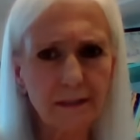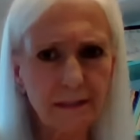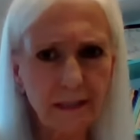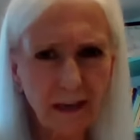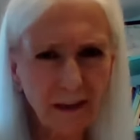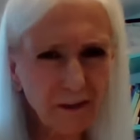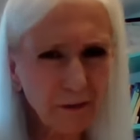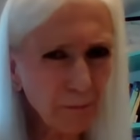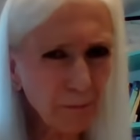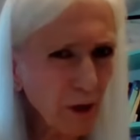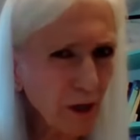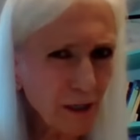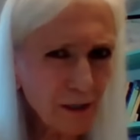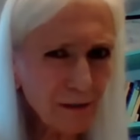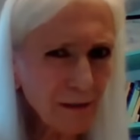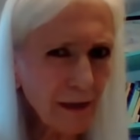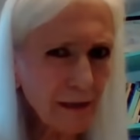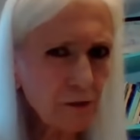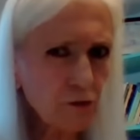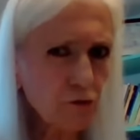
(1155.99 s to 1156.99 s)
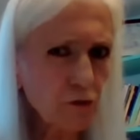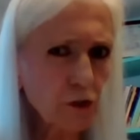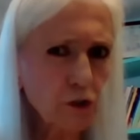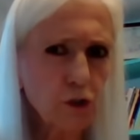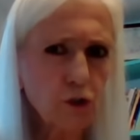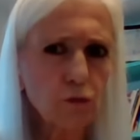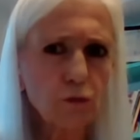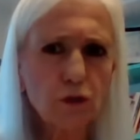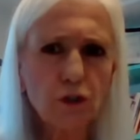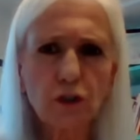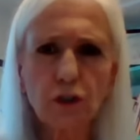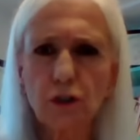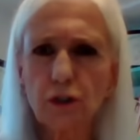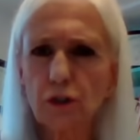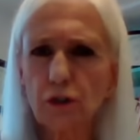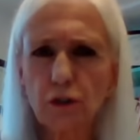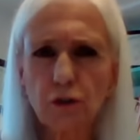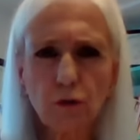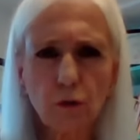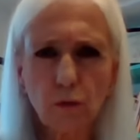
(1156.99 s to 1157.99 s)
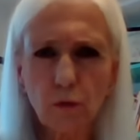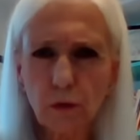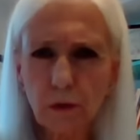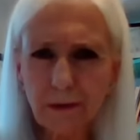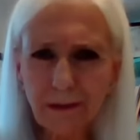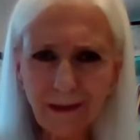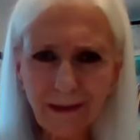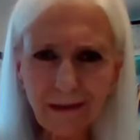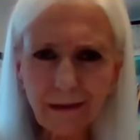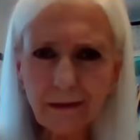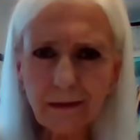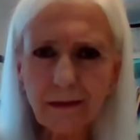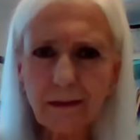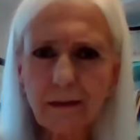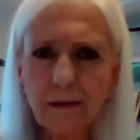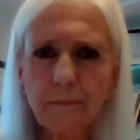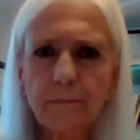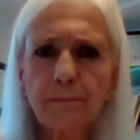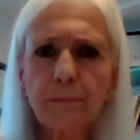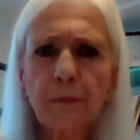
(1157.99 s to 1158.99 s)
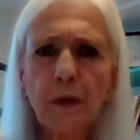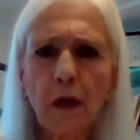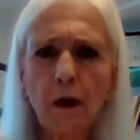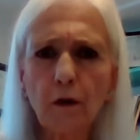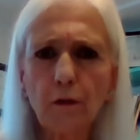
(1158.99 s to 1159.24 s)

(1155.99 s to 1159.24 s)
death by electrocution or lightning.